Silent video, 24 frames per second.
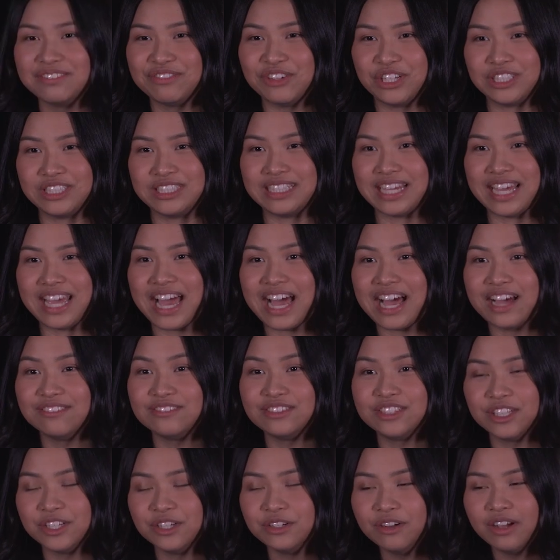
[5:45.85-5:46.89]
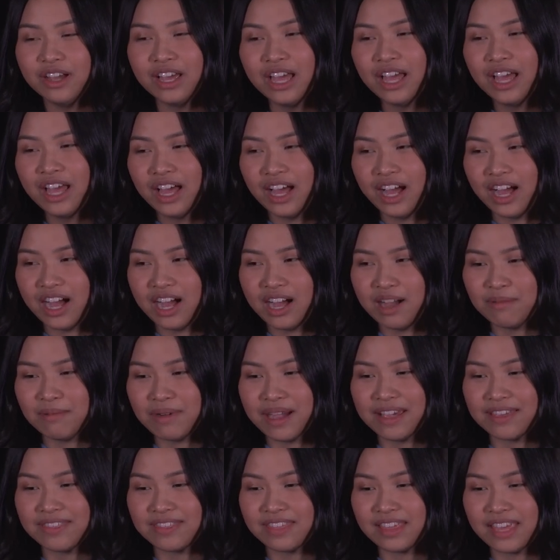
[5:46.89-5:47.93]
versus I have to.
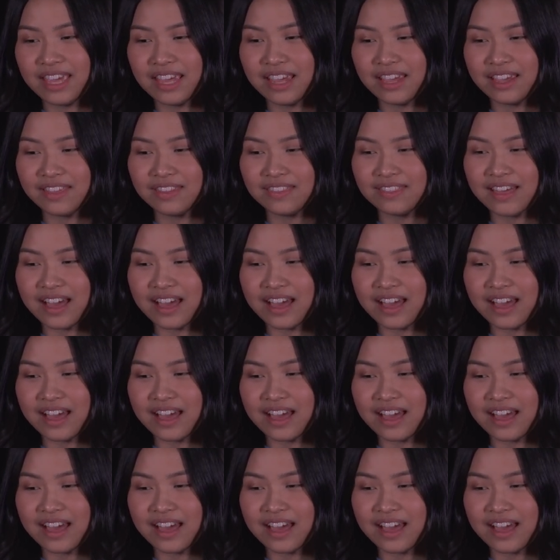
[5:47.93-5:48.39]
I think